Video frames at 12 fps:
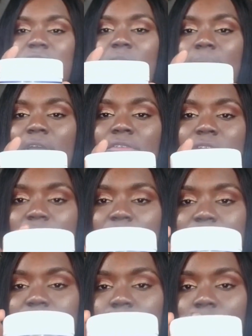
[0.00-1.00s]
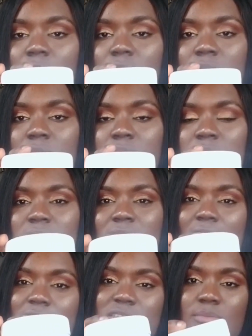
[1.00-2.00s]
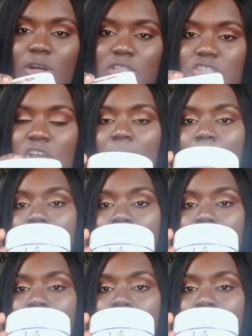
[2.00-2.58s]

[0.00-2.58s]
it on my real hair as well, not as much,